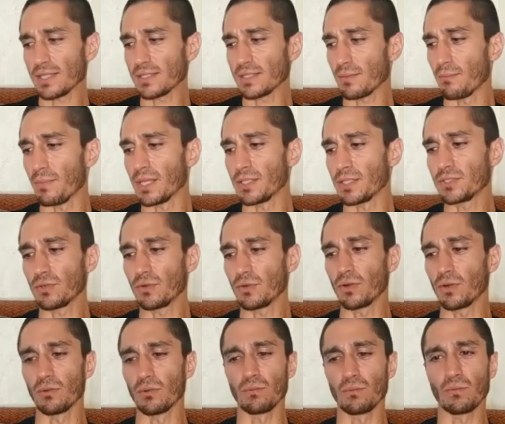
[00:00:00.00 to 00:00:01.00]
a
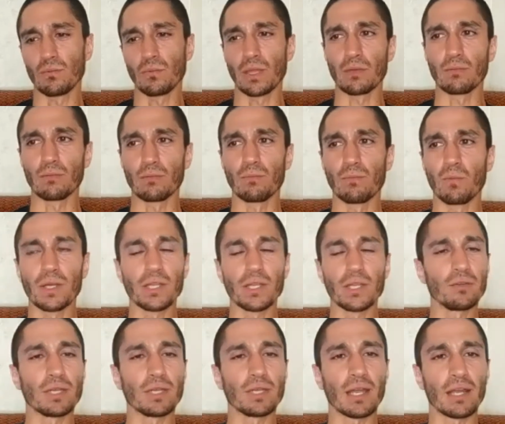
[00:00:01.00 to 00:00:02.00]
mentor, like, what do you
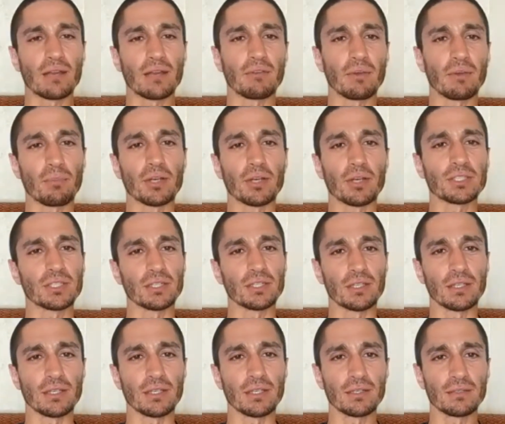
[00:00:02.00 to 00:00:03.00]
get out of it
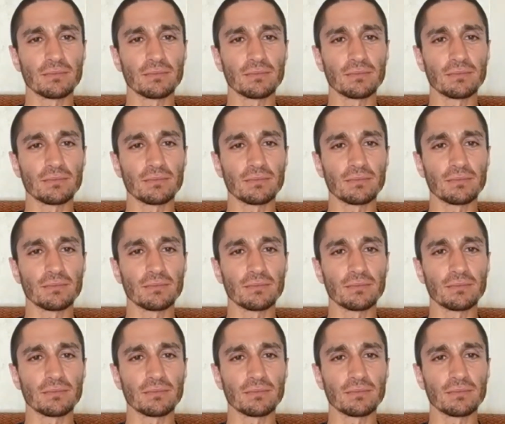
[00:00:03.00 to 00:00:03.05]
personally?